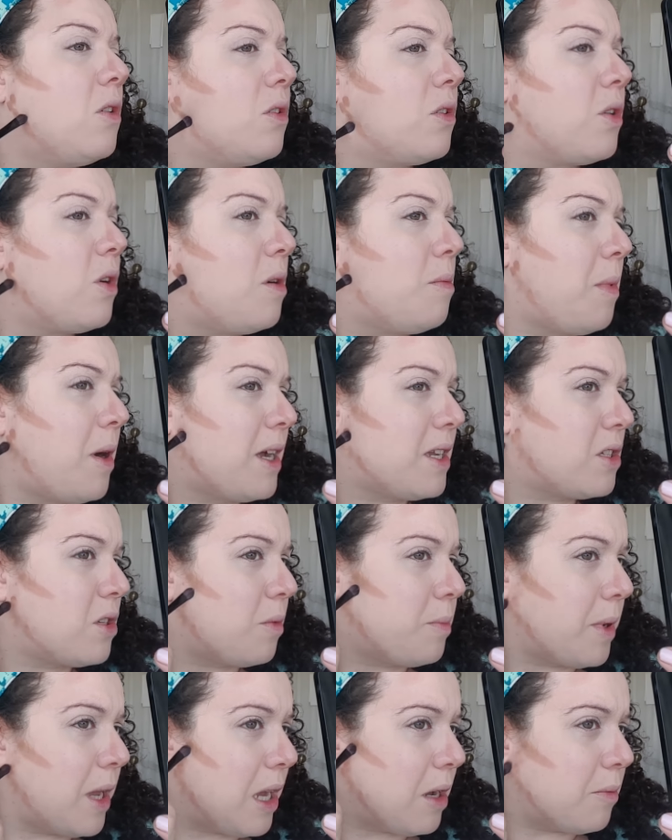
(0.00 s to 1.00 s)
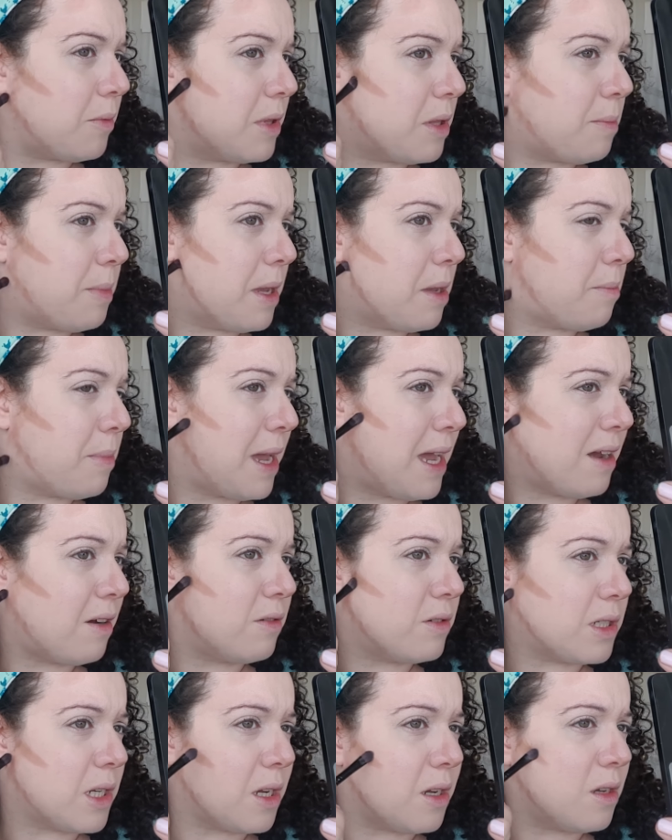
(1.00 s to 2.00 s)
although I might top it up with a bit
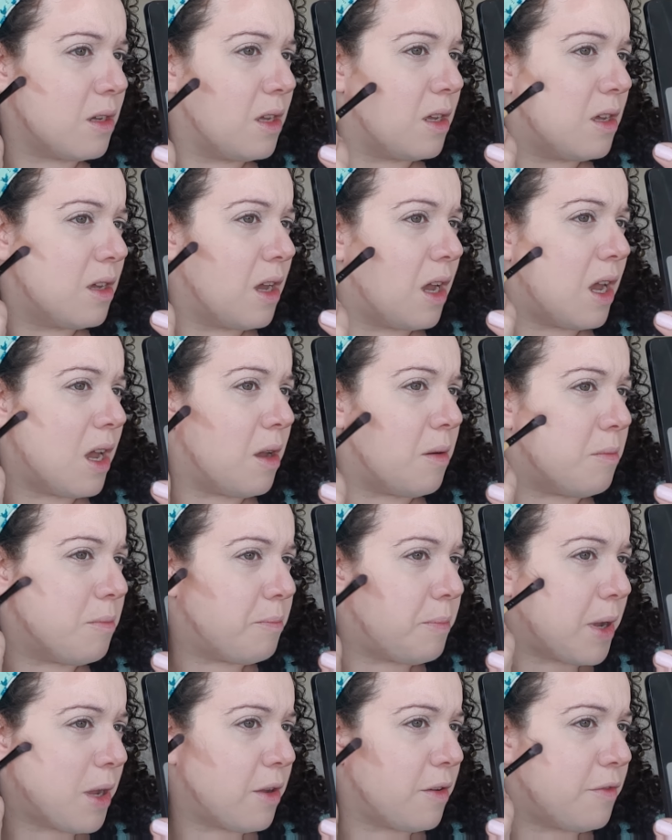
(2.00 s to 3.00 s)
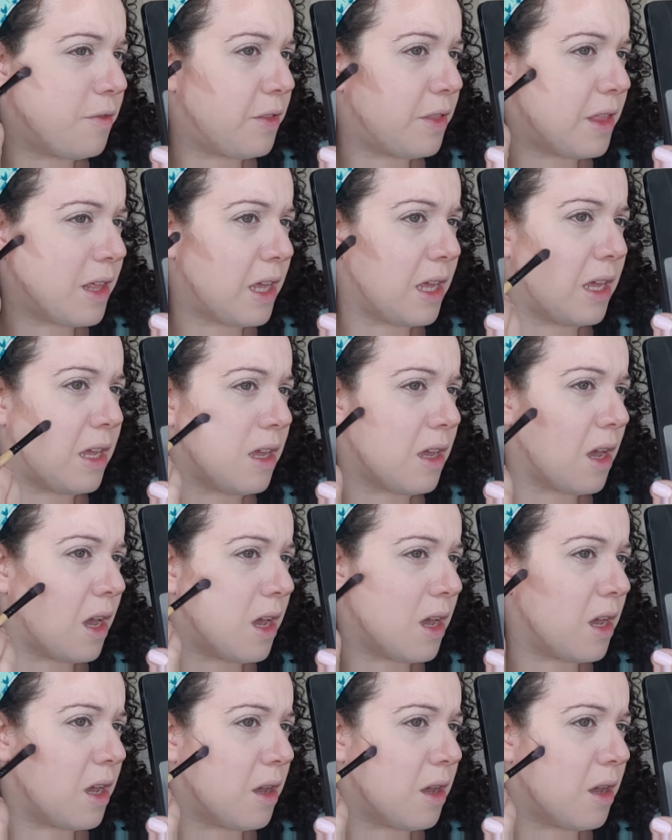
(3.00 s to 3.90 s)
powder. Both the